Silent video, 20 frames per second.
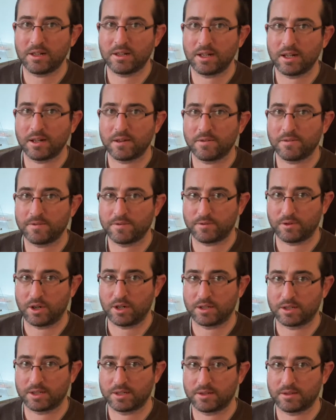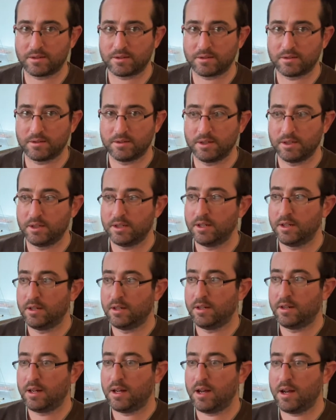like frost,
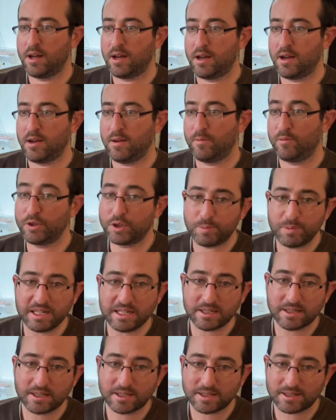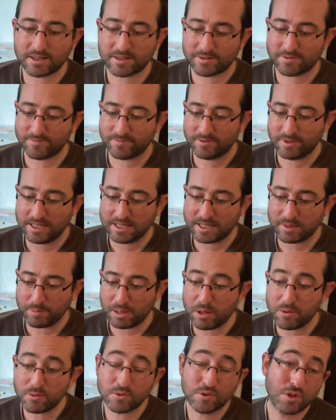which means it's
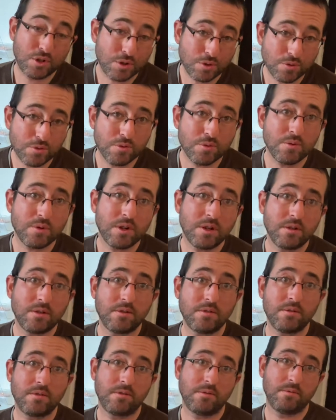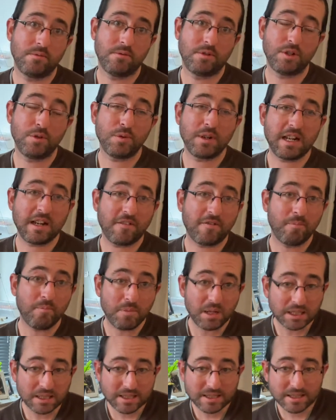about 2.5
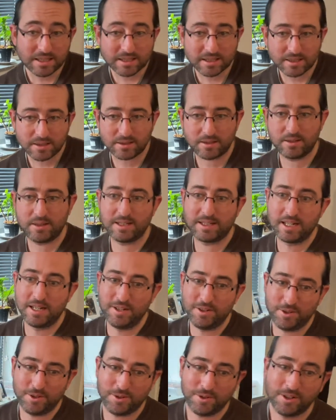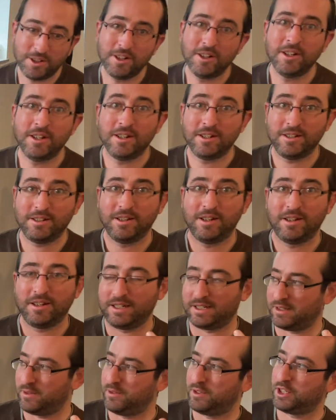months until, that
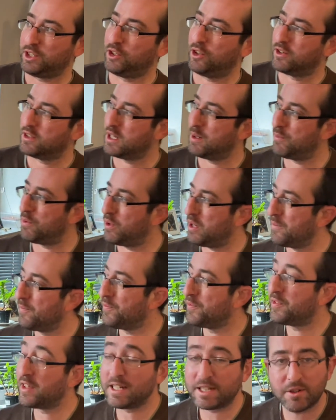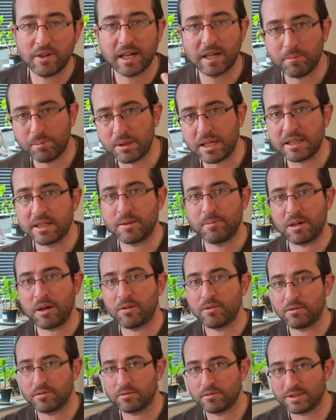sounds a long time away, until I can plant them
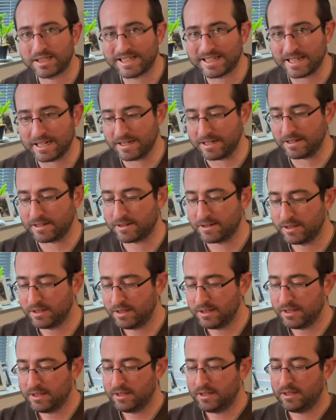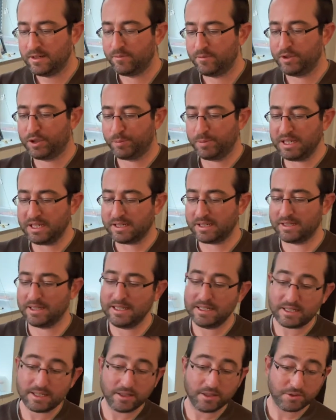outside, which means
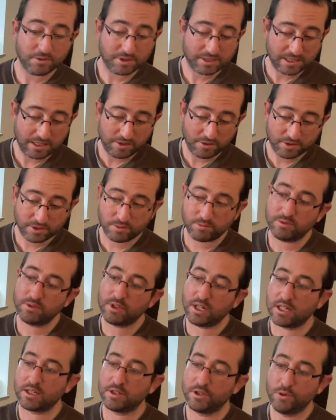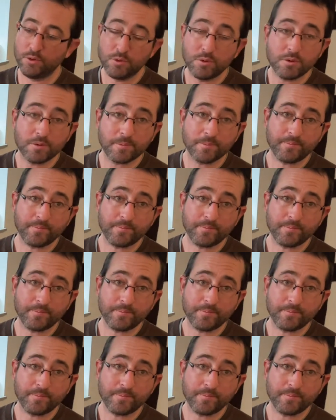these little cells will not do